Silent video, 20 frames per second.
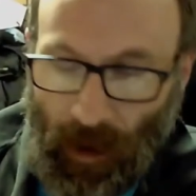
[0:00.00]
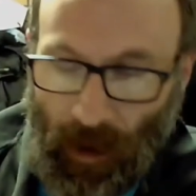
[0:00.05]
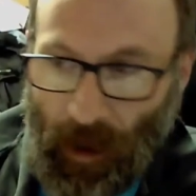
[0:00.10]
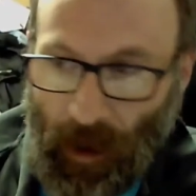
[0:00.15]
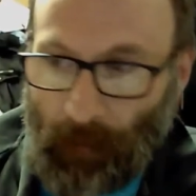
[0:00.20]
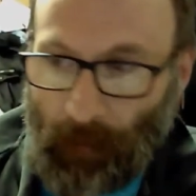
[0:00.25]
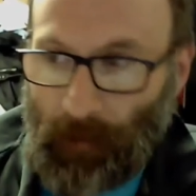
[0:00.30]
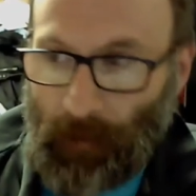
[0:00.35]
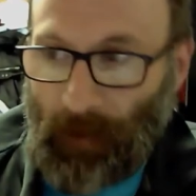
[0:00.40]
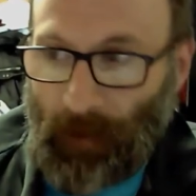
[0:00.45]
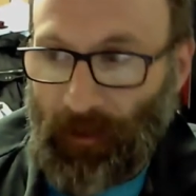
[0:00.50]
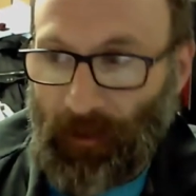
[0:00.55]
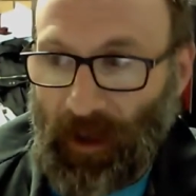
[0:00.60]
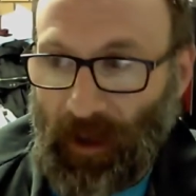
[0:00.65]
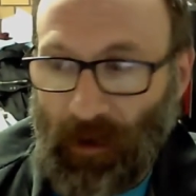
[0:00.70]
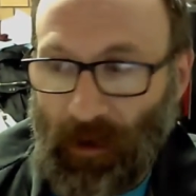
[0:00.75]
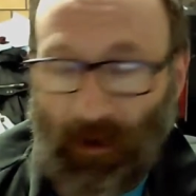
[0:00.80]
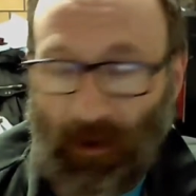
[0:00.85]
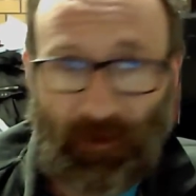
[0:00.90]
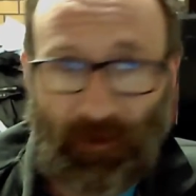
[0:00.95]
Um, people
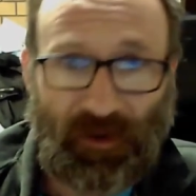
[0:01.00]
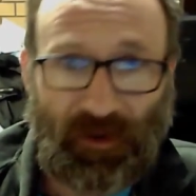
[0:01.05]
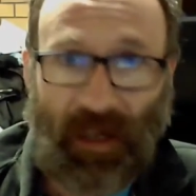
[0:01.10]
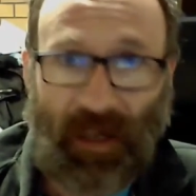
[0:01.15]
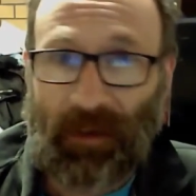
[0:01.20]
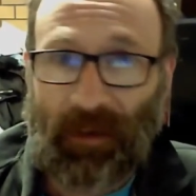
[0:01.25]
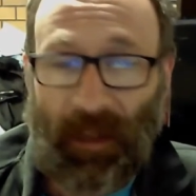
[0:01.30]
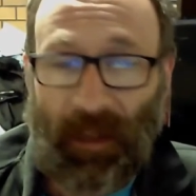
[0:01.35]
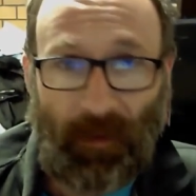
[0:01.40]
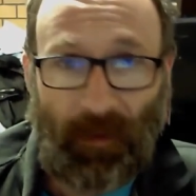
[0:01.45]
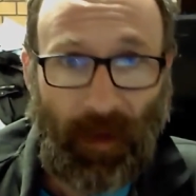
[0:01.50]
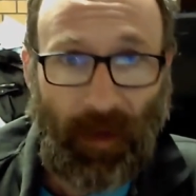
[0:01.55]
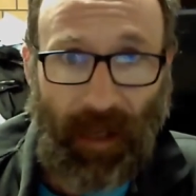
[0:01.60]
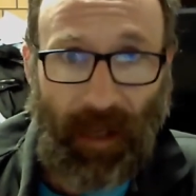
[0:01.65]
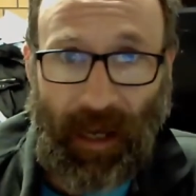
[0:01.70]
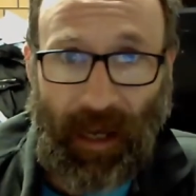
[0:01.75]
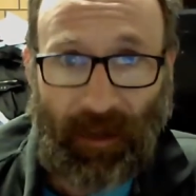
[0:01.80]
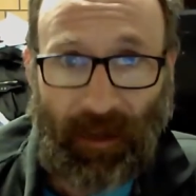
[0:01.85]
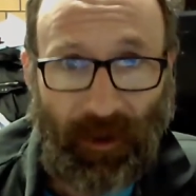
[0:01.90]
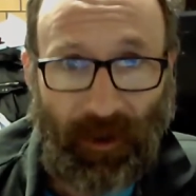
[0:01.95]
saying, oh, chuck that
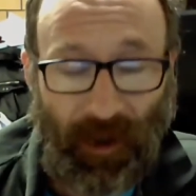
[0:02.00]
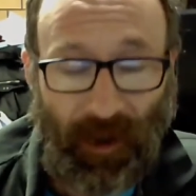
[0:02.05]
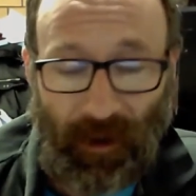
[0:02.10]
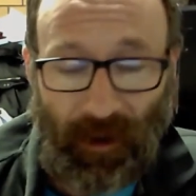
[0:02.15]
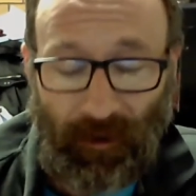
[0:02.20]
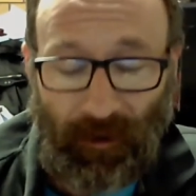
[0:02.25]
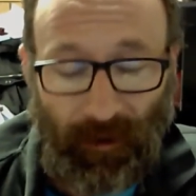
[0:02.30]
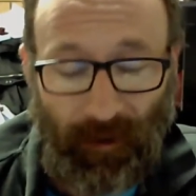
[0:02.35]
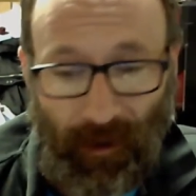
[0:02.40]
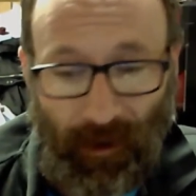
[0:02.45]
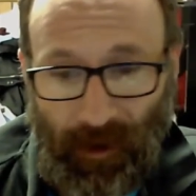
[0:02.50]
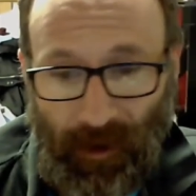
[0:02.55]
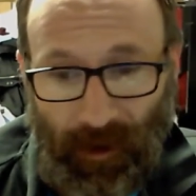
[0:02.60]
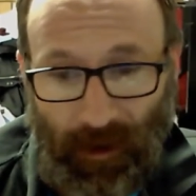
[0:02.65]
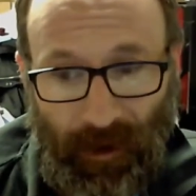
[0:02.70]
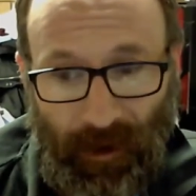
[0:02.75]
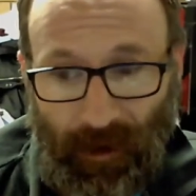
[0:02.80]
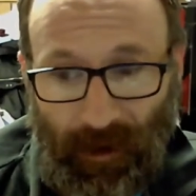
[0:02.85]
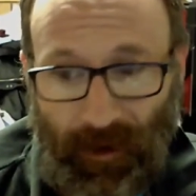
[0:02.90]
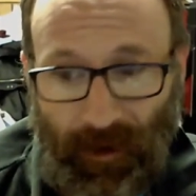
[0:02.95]
thing out, you know
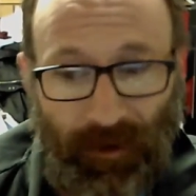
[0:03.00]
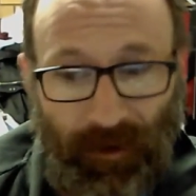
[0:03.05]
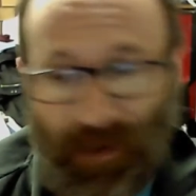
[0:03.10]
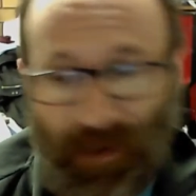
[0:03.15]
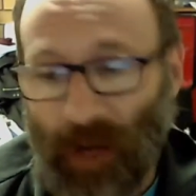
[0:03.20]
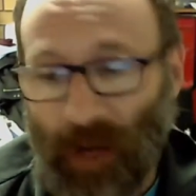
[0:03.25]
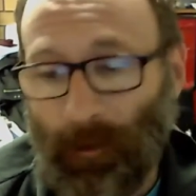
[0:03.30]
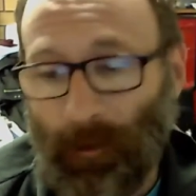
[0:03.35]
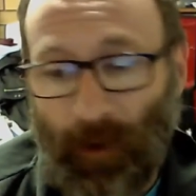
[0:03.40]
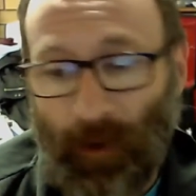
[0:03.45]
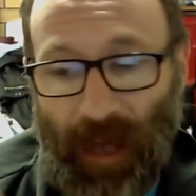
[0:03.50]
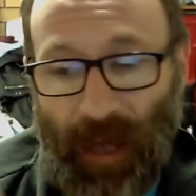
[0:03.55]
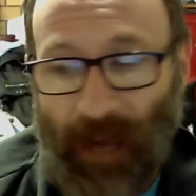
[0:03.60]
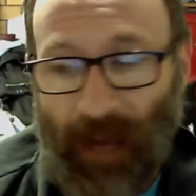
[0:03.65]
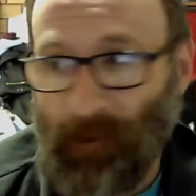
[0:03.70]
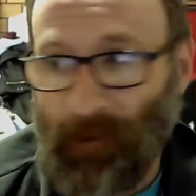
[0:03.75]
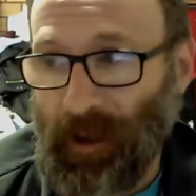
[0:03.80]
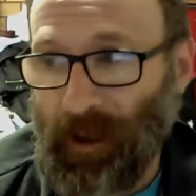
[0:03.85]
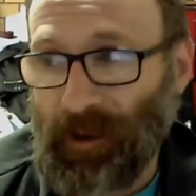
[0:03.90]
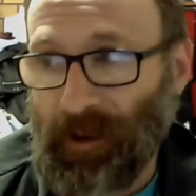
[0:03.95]
there's no point
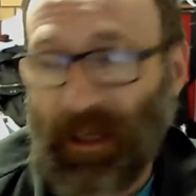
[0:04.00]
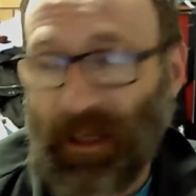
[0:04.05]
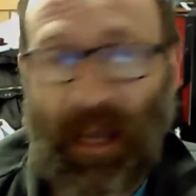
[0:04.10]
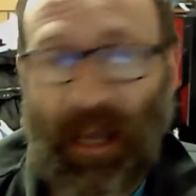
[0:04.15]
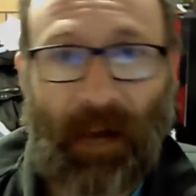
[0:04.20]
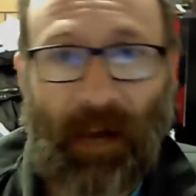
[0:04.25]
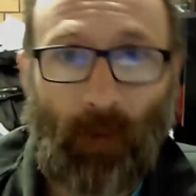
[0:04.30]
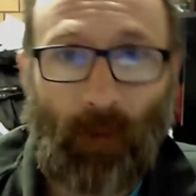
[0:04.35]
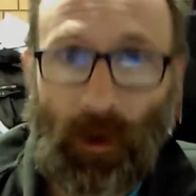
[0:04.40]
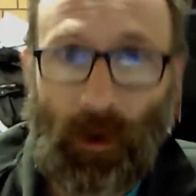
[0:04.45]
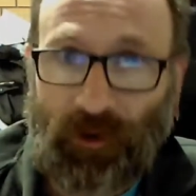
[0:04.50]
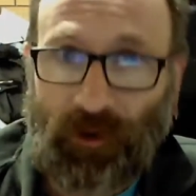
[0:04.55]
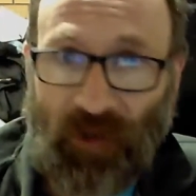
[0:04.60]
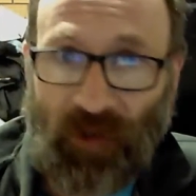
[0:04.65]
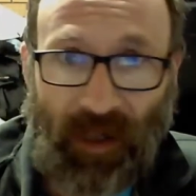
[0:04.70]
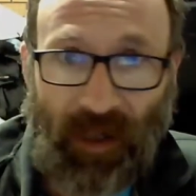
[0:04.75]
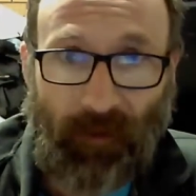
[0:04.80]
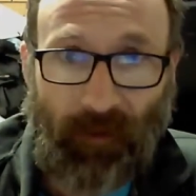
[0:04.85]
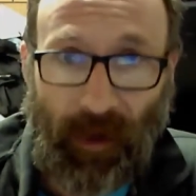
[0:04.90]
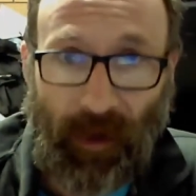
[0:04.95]
having it. You can't watch
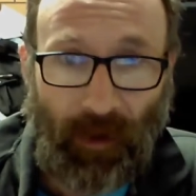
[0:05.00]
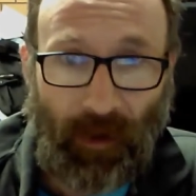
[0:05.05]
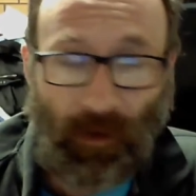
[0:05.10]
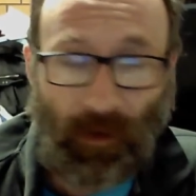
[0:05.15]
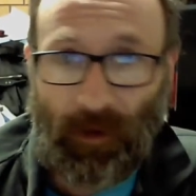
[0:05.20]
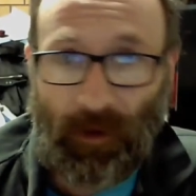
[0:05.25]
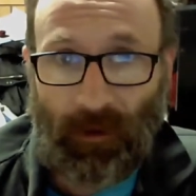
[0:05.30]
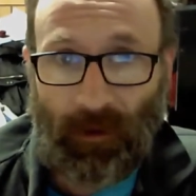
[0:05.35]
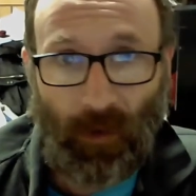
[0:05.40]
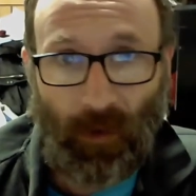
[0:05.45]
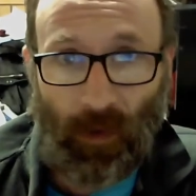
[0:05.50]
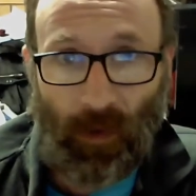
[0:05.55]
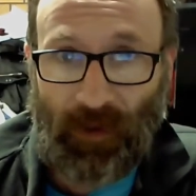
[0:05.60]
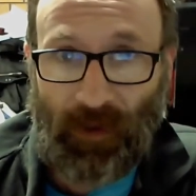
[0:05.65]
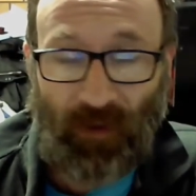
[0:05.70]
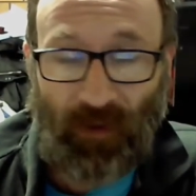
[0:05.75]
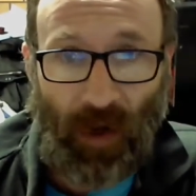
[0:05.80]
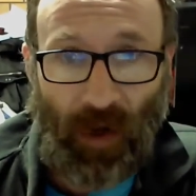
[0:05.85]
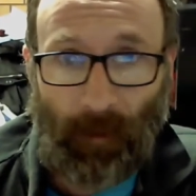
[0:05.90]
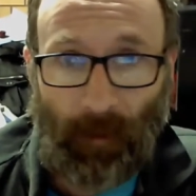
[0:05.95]
TV on it and all
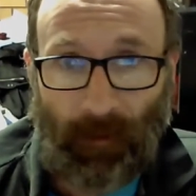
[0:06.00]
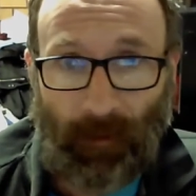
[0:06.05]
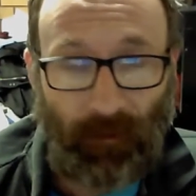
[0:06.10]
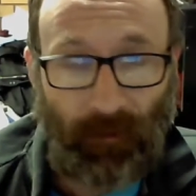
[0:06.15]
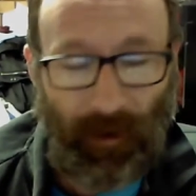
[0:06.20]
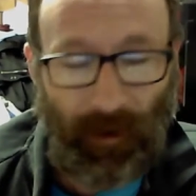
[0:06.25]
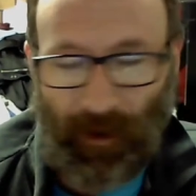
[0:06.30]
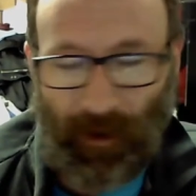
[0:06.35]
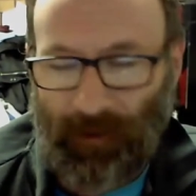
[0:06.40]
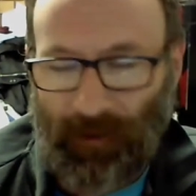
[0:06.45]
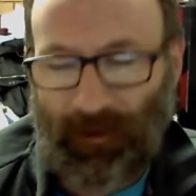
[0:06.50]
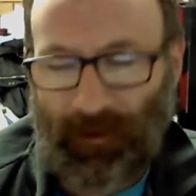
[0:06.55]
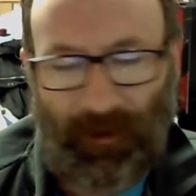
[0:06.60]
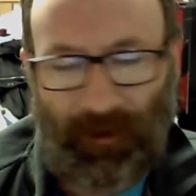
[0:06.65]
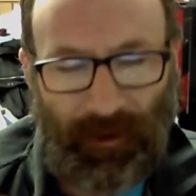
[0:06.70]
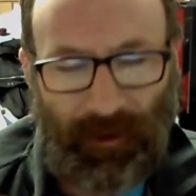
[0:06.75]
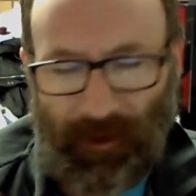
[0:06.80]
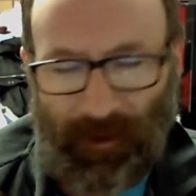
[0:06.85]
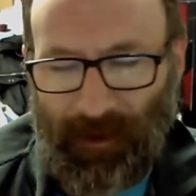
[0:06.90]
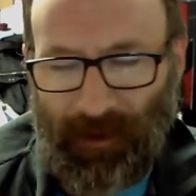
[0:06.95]
this type of, you know,
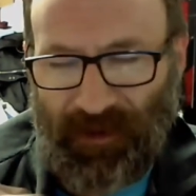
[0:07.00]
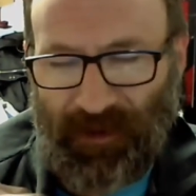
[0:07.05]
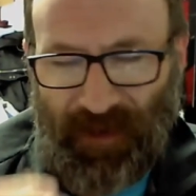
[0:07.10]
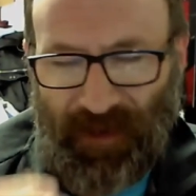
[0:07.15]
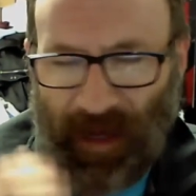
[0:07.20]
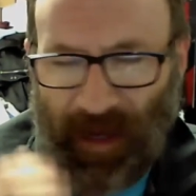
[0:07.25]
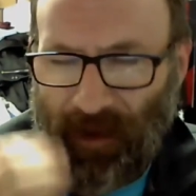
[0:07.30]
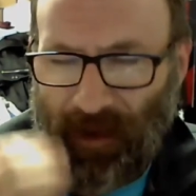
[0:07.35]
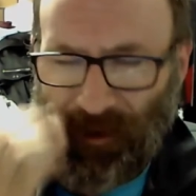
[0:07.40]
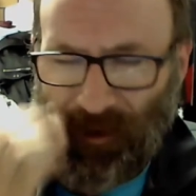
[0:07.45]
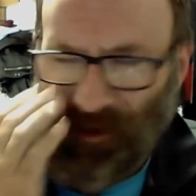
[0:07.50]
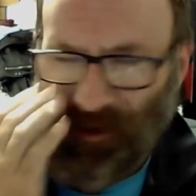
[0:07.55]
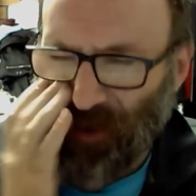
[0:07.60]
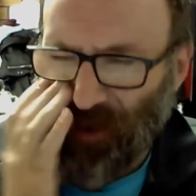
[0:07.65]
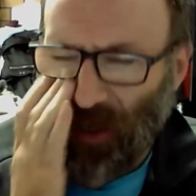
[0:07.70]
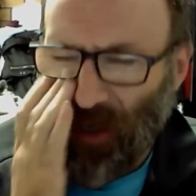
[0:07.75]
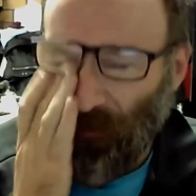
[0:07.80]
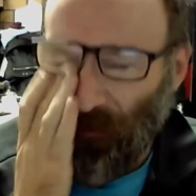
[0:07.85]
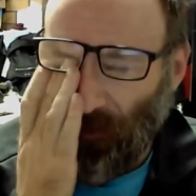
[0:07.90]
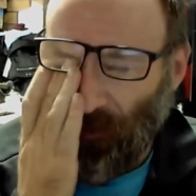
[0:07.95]
the, the standard
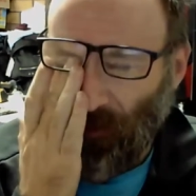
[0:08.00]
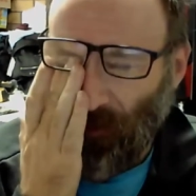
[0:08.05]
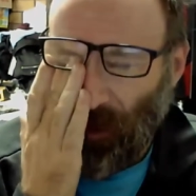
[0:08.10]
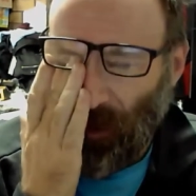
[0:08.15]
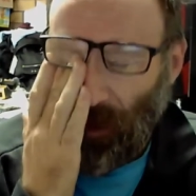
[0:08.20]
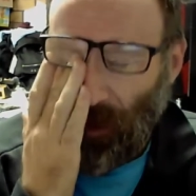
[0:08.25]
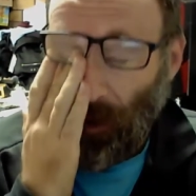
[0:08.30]
stuff of,